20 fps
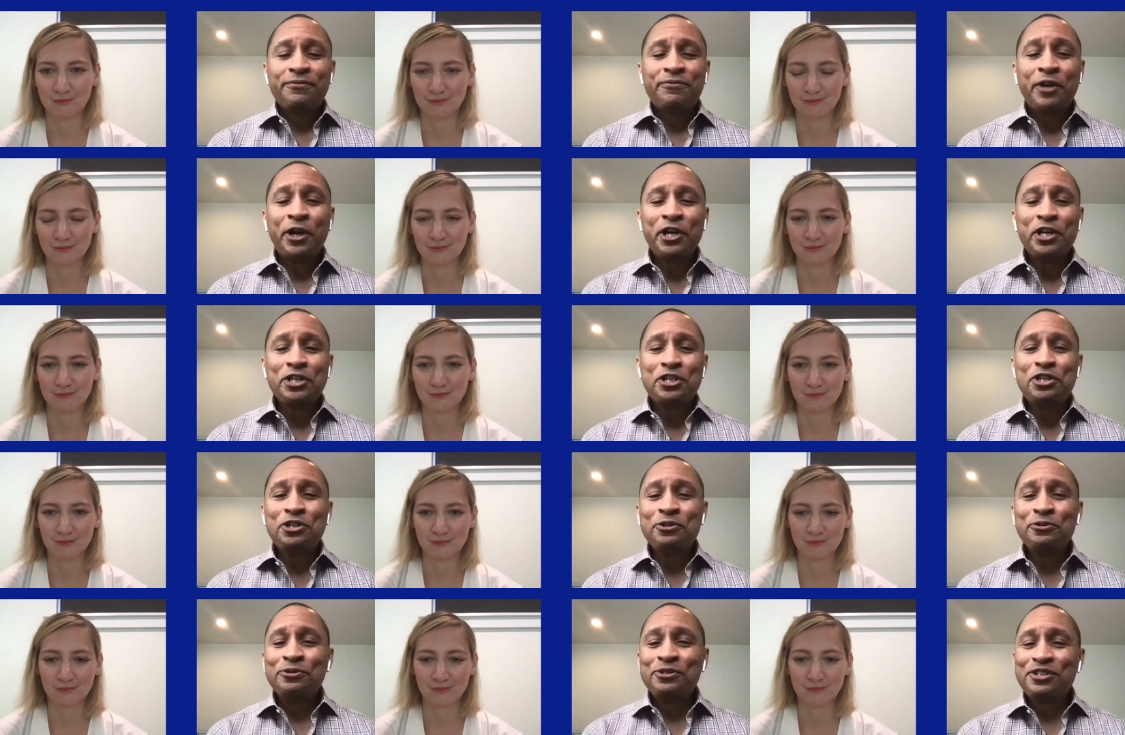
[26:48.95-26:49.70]
Speaker 1: very
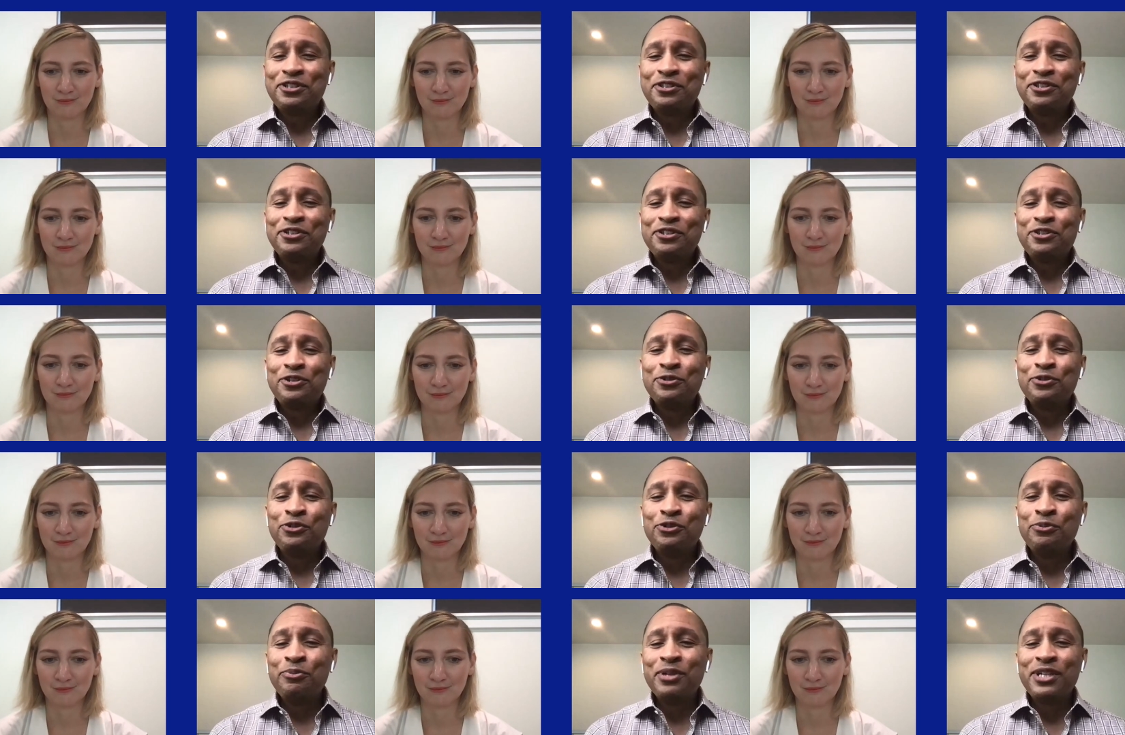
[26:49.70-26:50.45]
attuned to
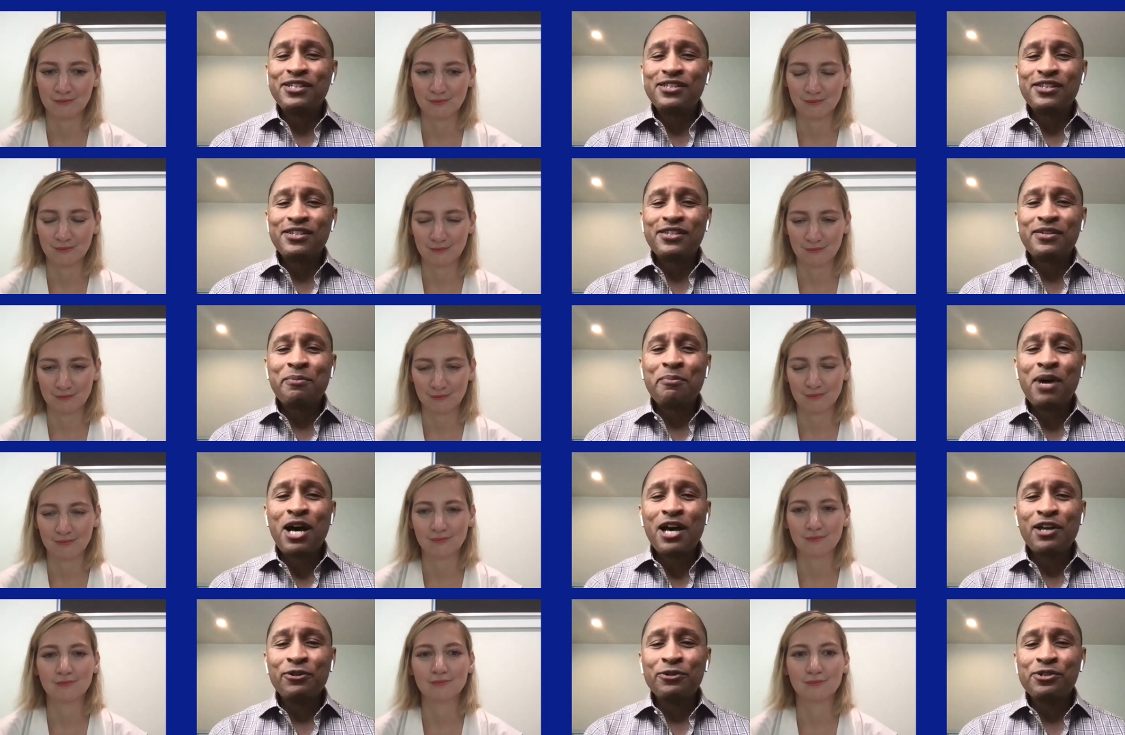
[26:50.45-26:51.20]
new business and
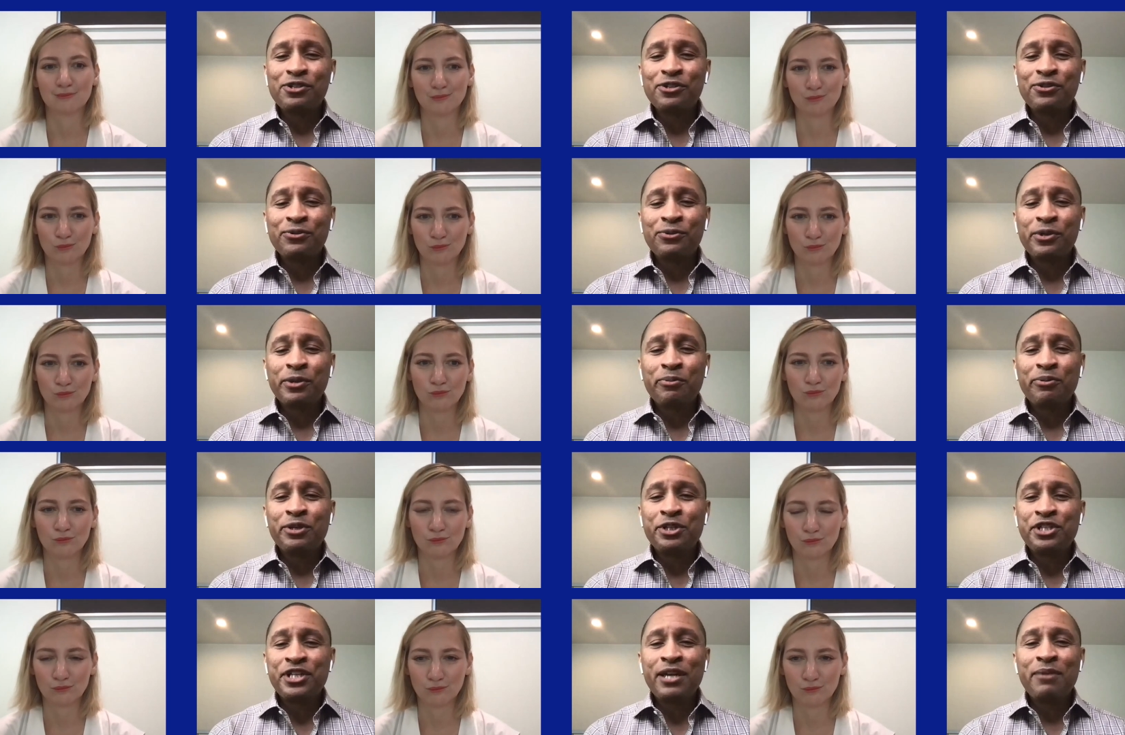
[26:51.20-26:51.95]
models. So we
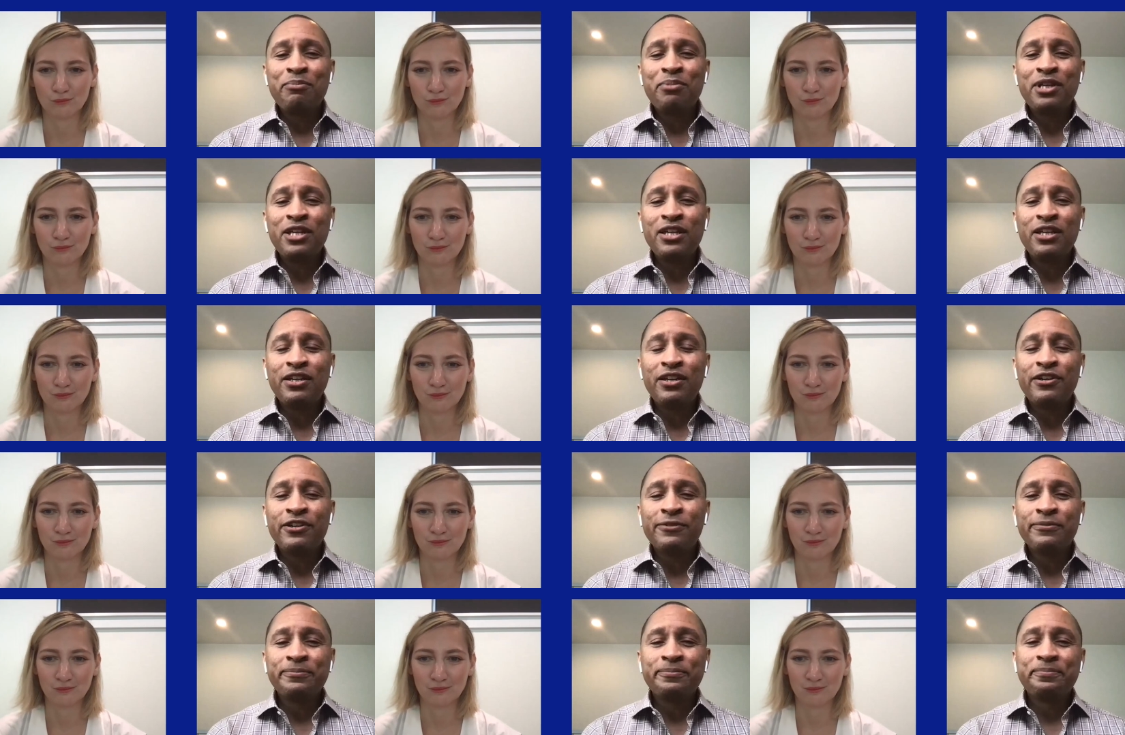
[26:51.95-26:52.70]
appreciate being
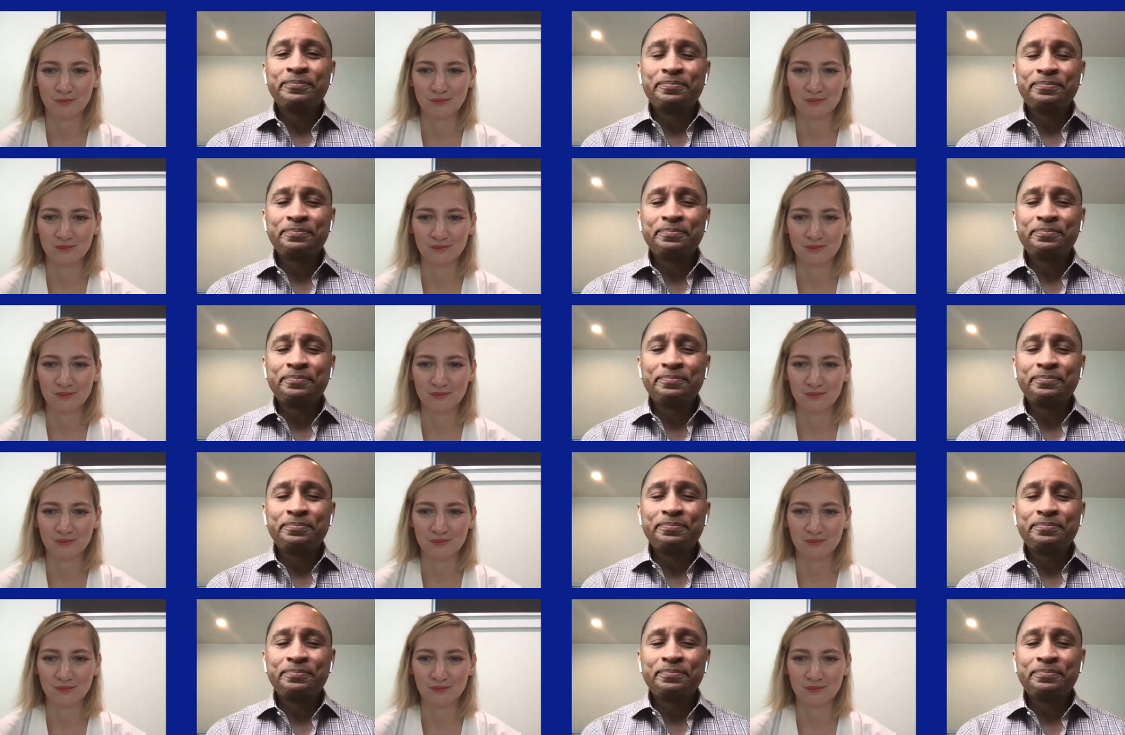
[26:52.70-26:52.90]
here.